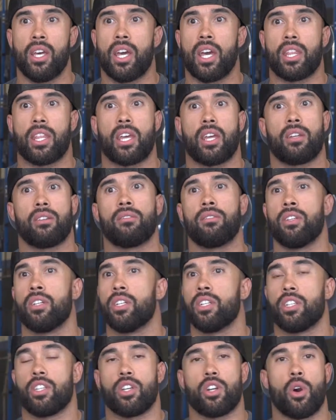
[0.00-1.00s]
And then,
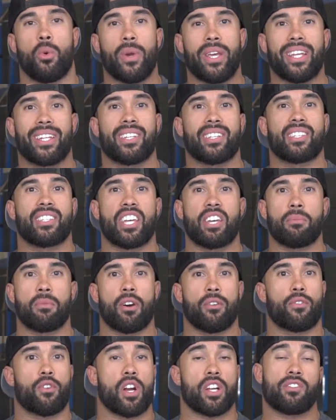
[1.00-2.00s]
you know, we get the stigma
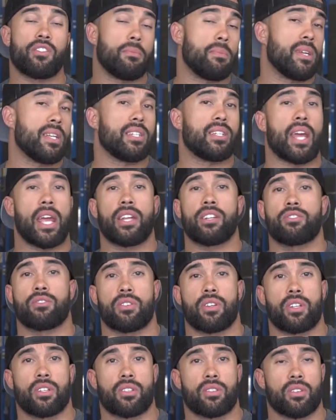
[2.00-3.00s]
of CrossFit being
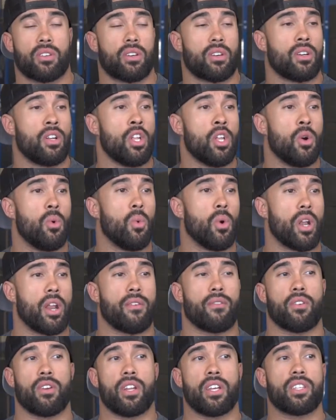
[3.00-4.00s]
dangerous or
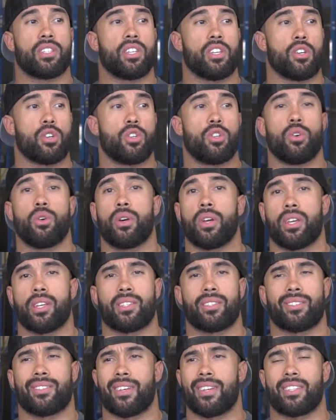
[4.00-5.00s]
whatever it is that you're doing
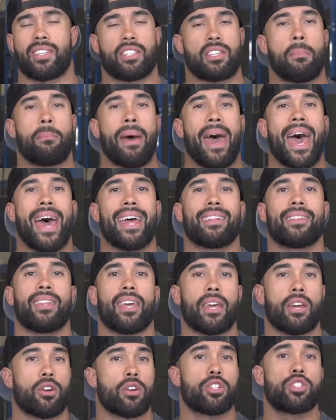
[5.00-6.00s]
is, is, is a bad
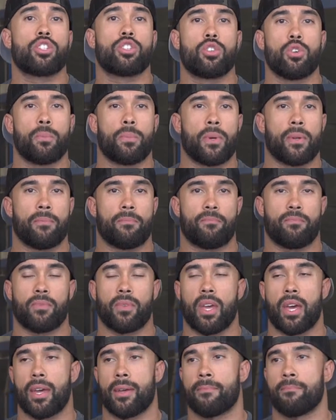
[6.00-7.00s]
thing or it's stupid,
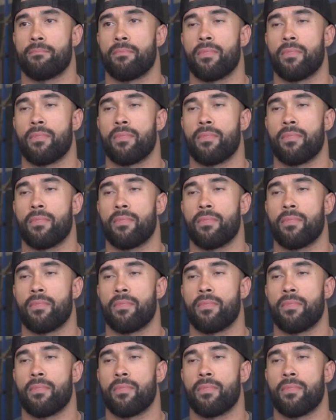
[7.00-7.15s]
okay?